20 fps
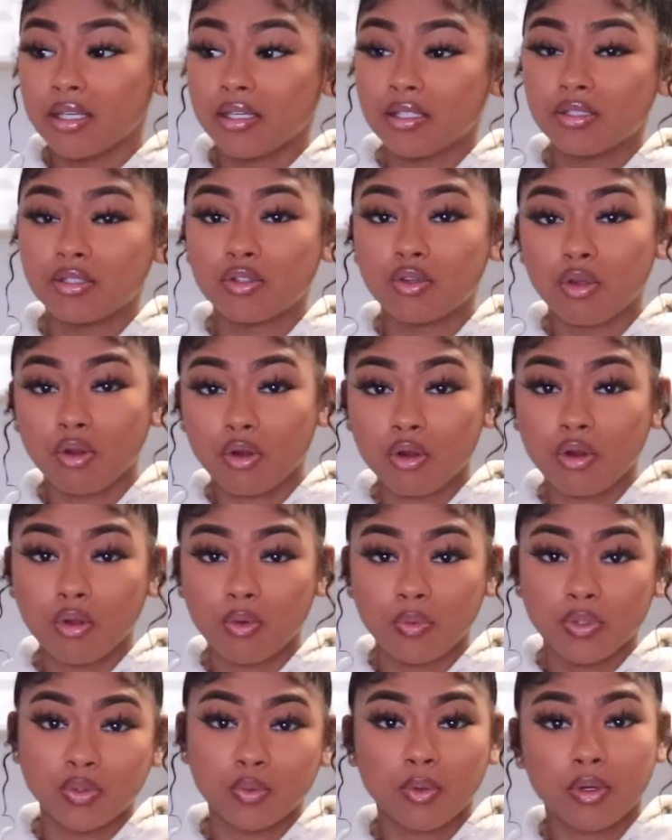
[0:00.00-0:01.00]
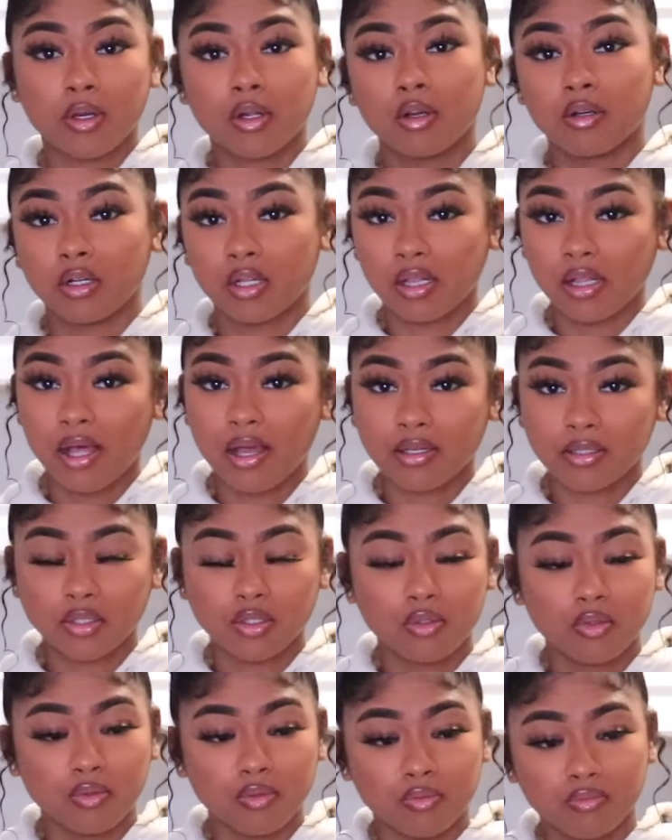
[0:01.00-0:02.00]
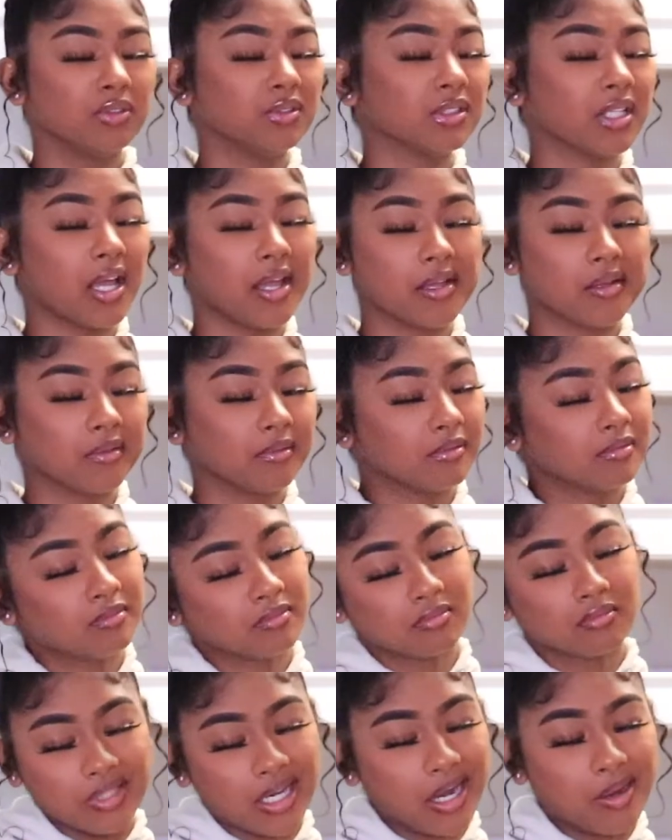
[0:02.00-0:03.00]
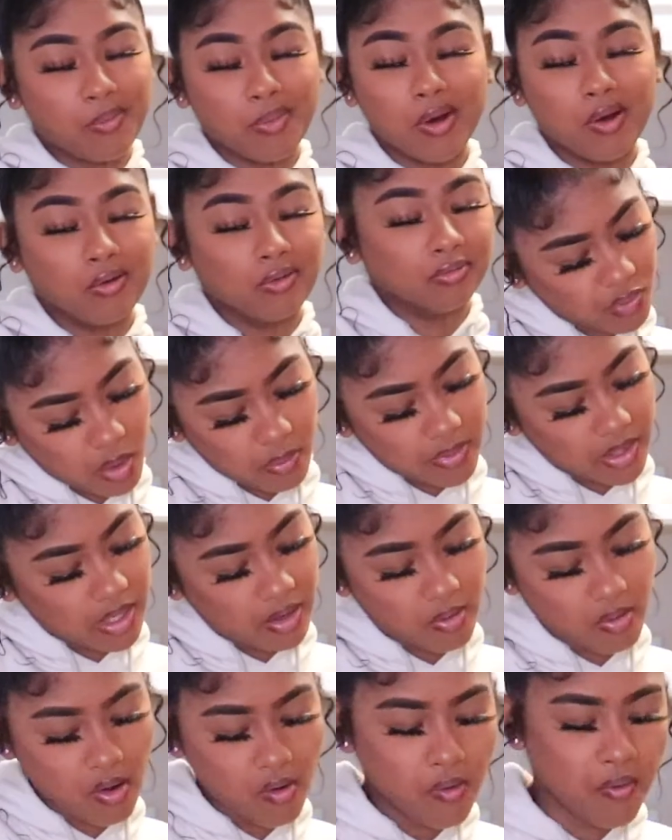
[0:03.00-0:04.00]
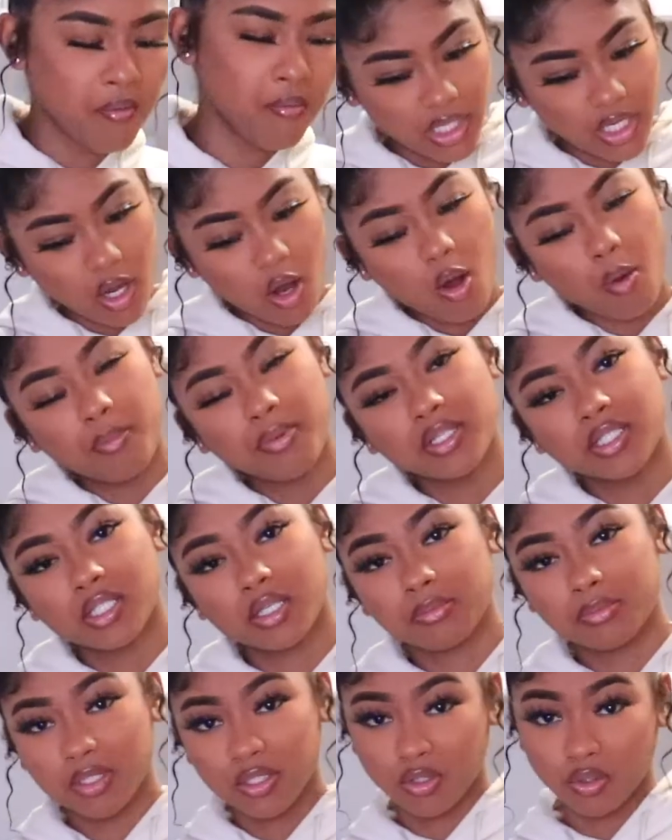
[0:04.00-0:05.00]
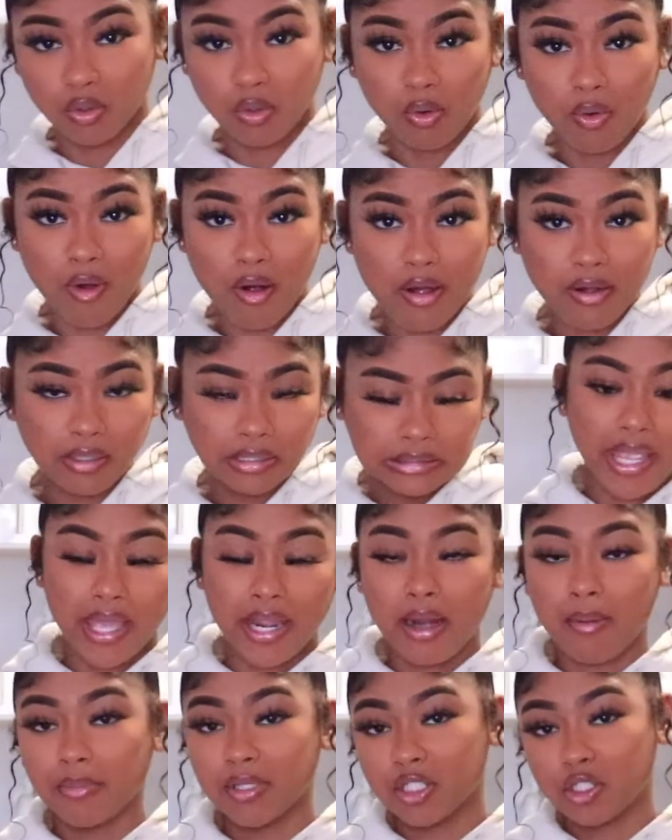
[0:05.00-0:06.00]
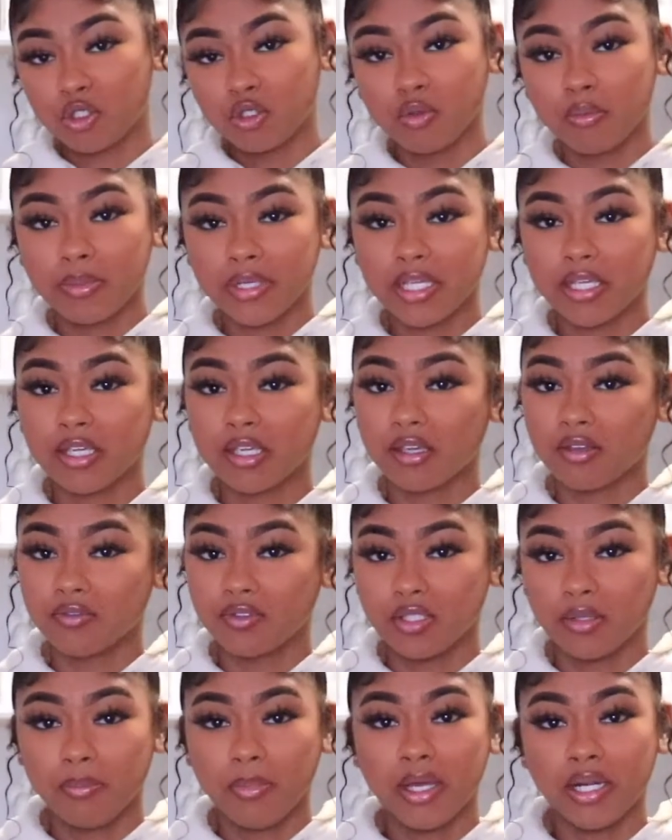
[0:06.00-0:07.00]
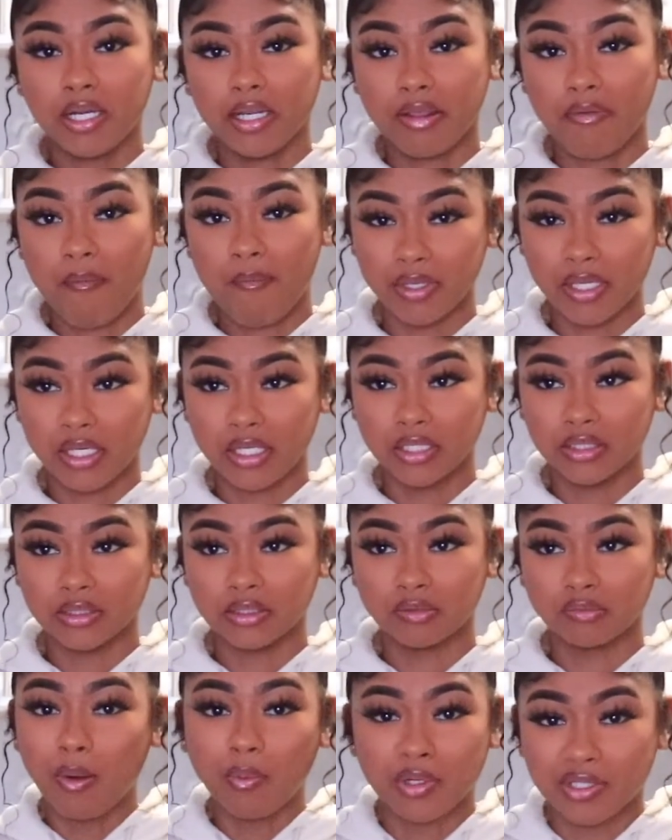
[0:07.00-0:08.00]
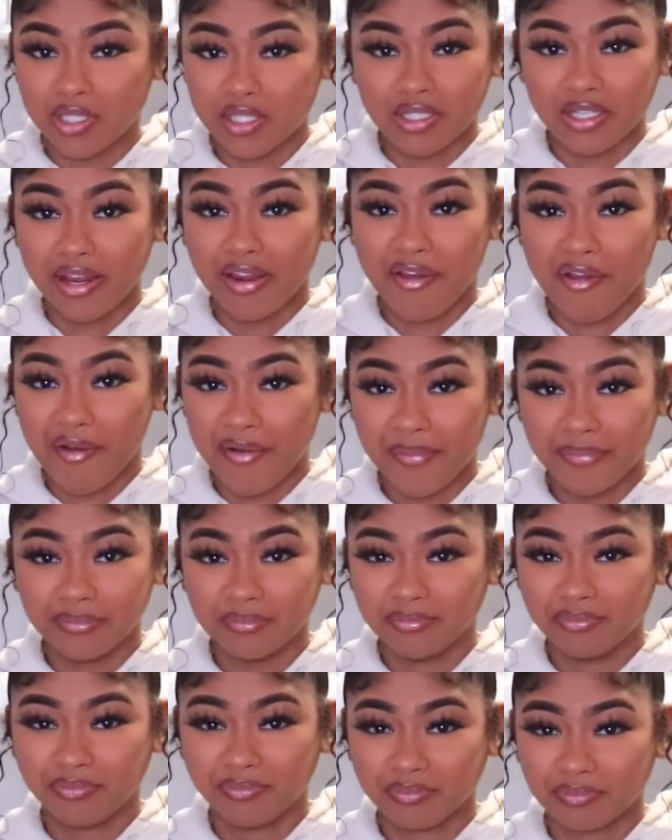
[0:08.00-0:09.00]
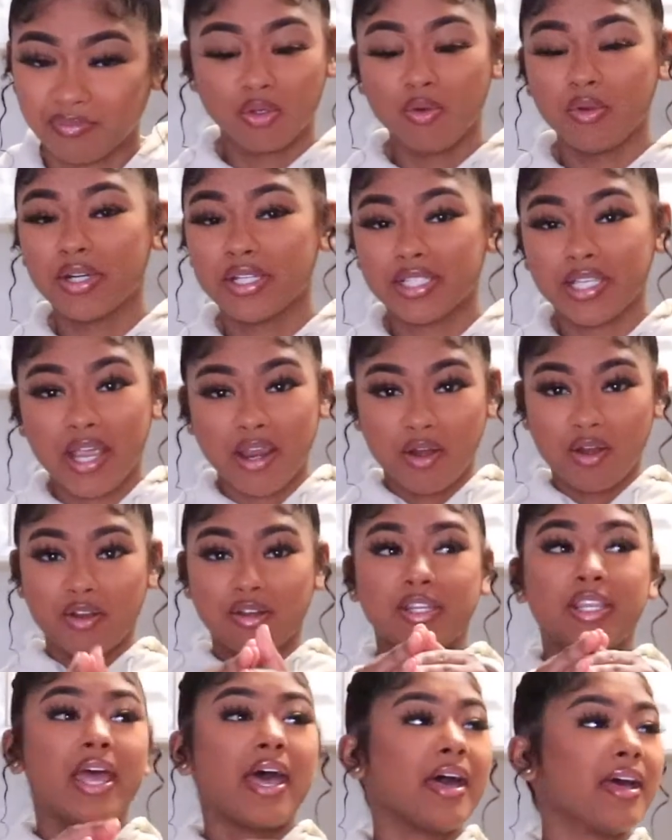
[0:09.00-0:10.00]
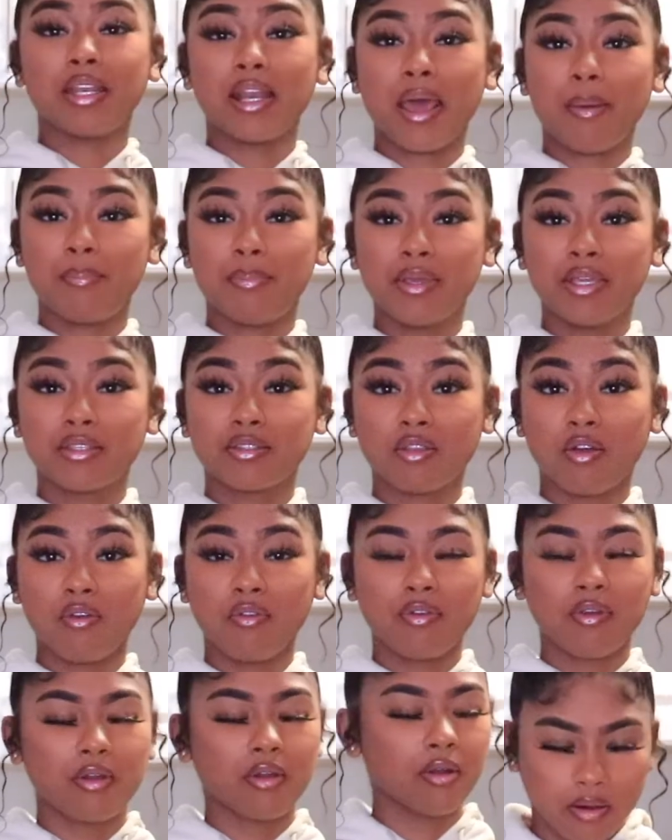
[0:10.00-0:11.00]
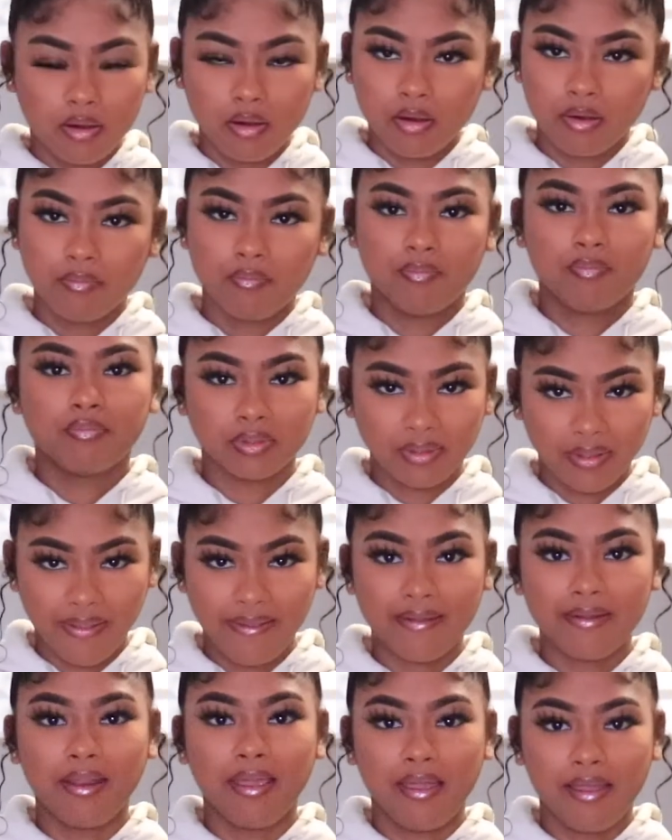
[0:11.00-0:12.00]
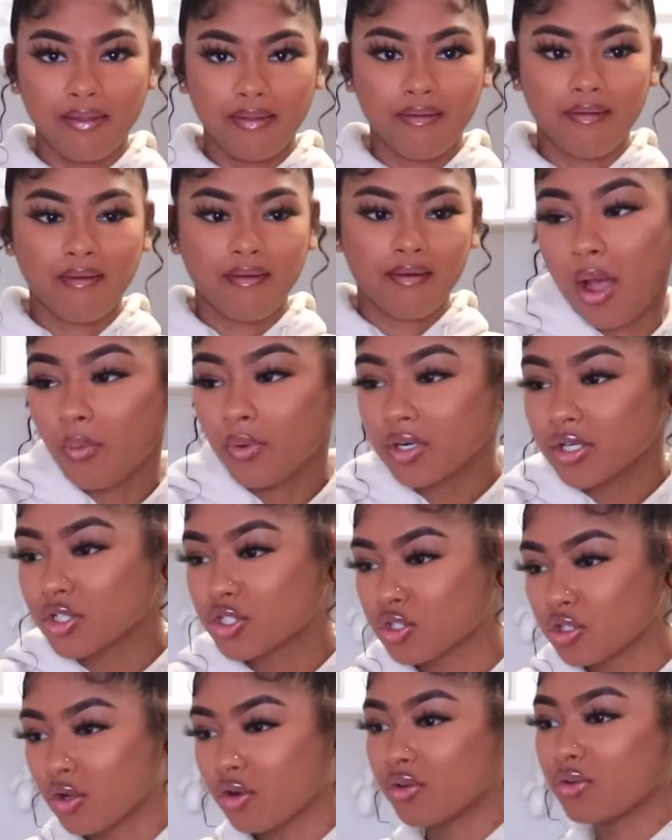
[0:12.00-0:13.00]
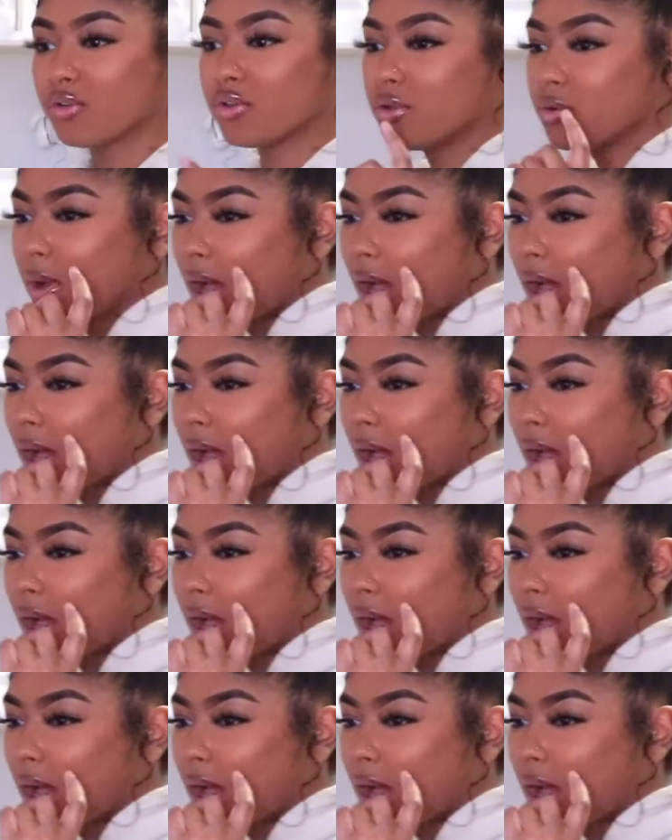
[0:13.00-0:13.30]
his girl was working on the clock too. She was like, nah, bro, don't be a hero. He opens up the drawer, and I'm assuming he gives the money because I wasn't there. Soon as I heard that and I peeked over, plan A. I want to show you,